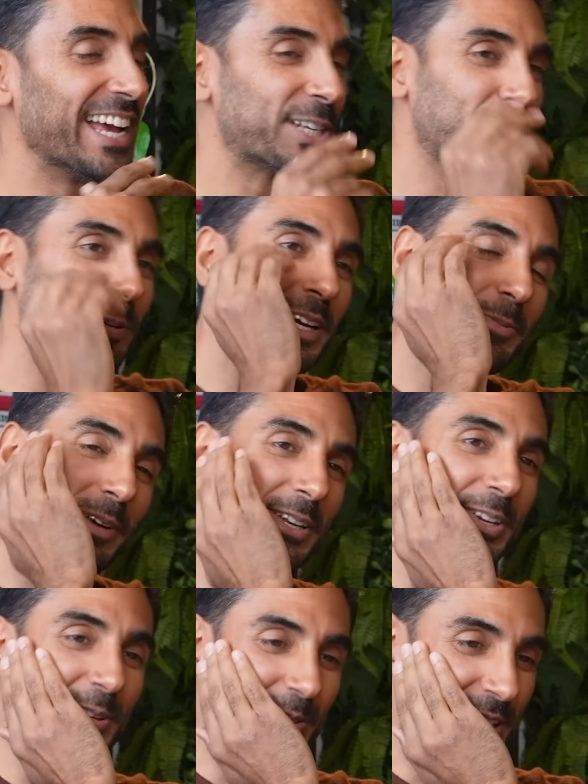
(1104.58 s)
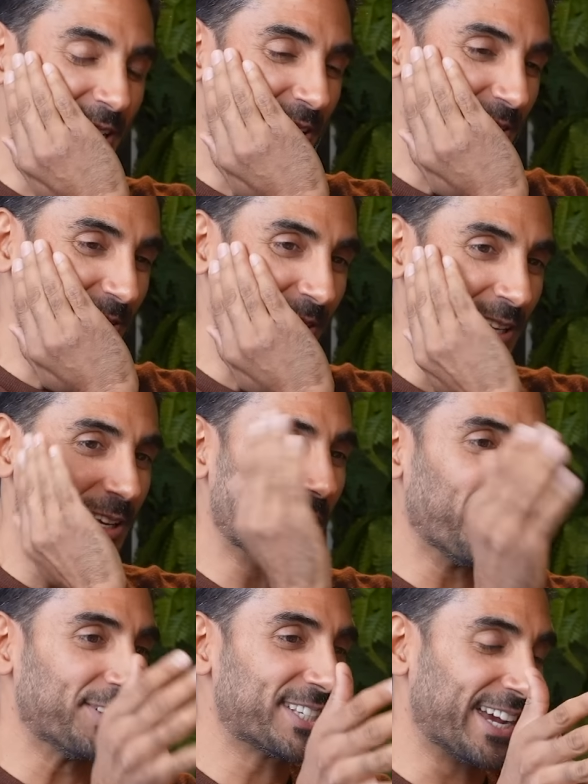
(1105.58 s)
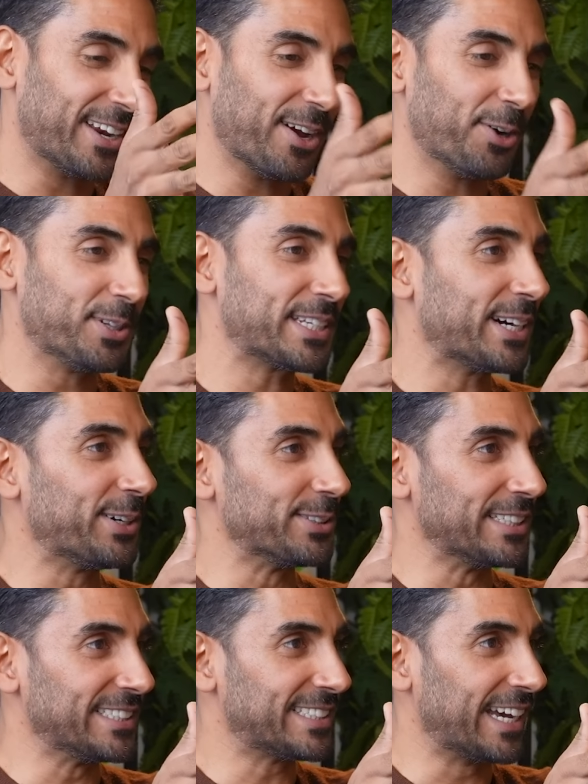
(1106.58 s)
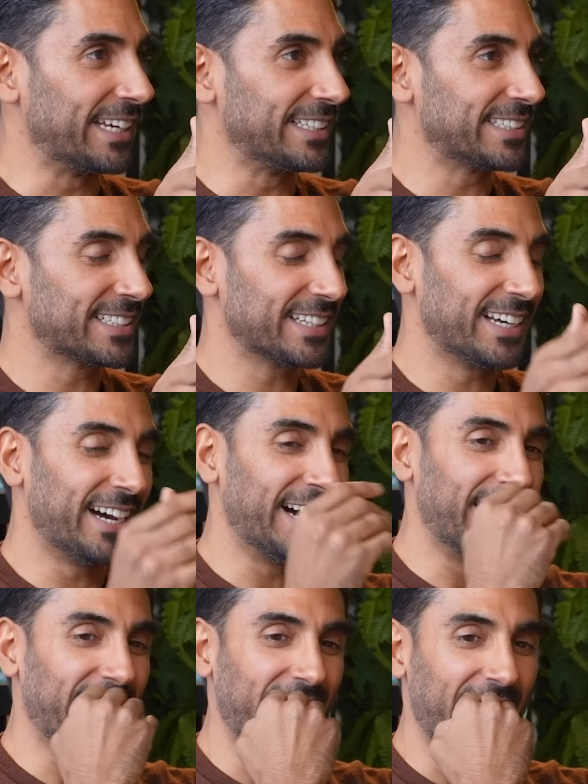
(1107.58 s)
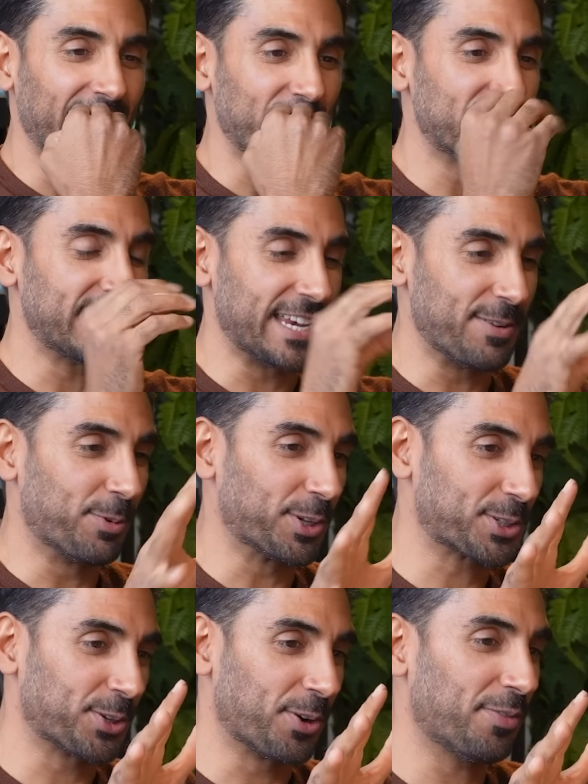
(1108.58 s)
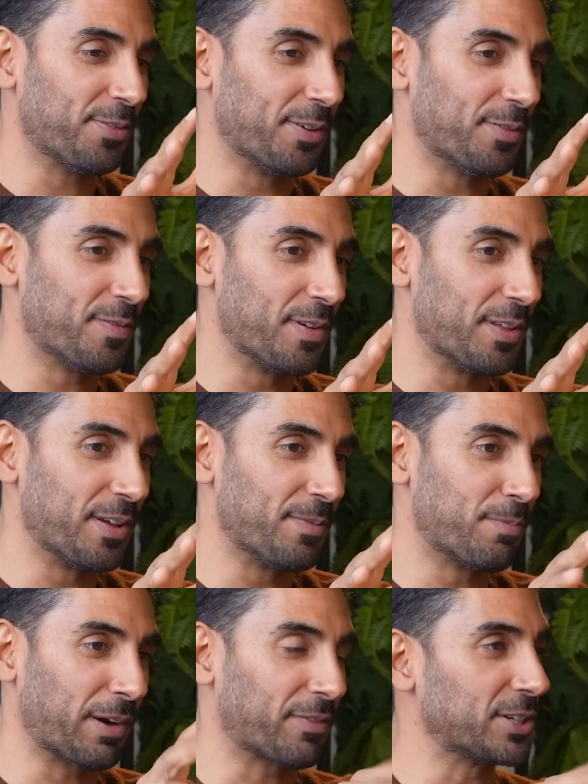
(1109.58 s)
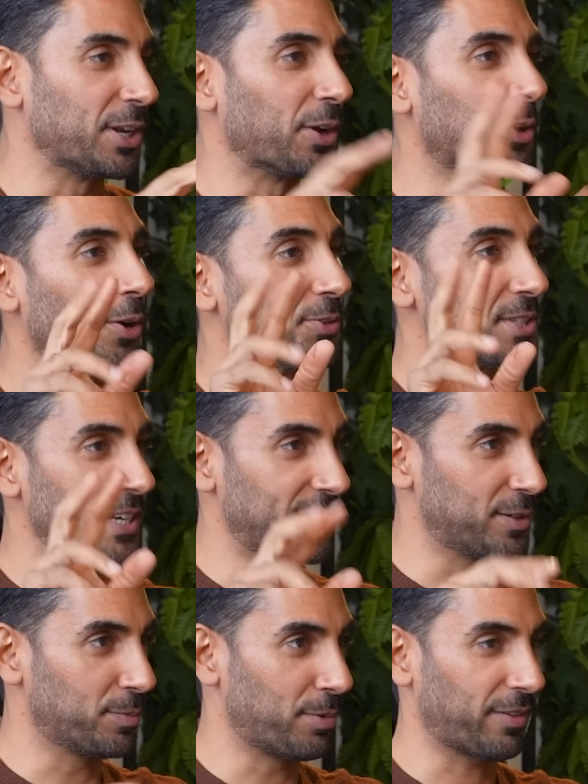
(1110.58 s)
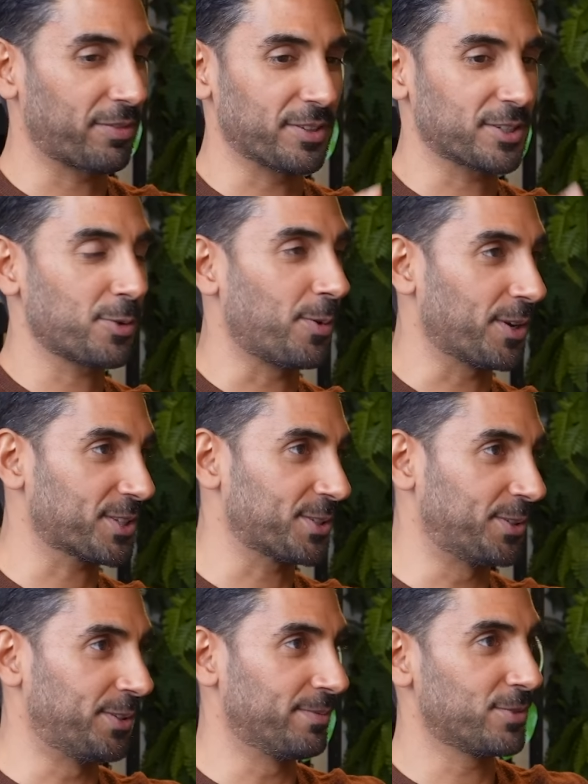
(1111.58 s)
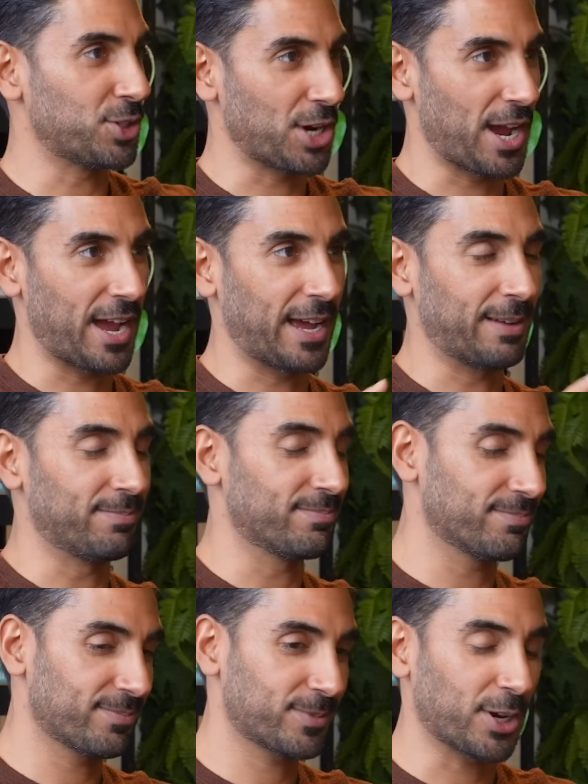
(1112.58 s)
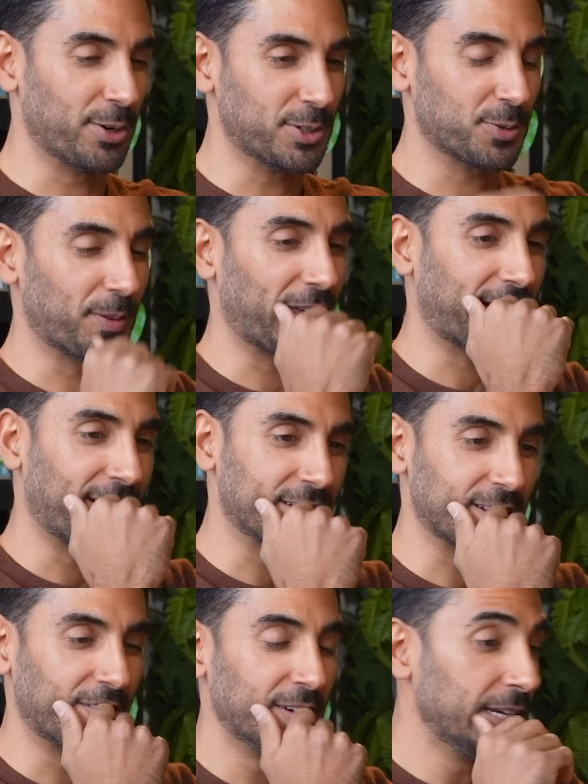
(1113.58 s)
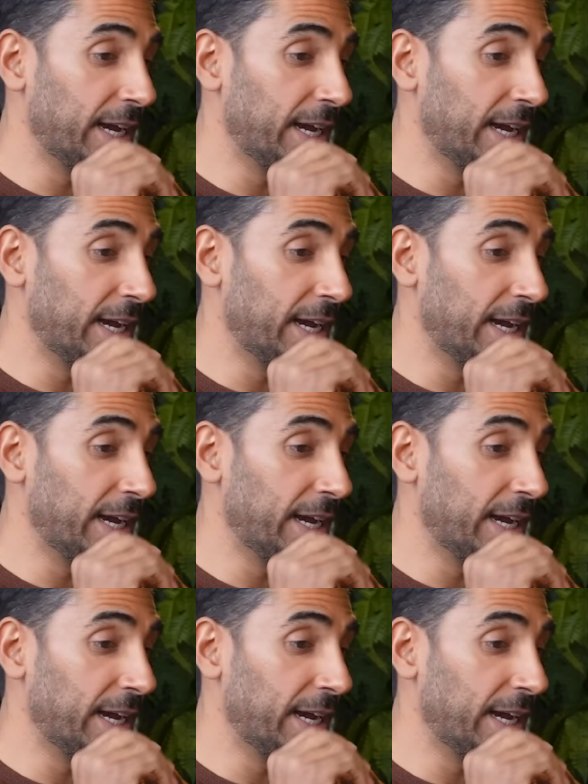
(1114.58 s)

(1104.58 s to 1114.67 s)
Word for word: It's weird when you when you when you go and stay in a hotel these days, uh, and you see what's on offer for the breakfast. You know, continental breakfast, croissant, jam, toast, all that kind of stuff.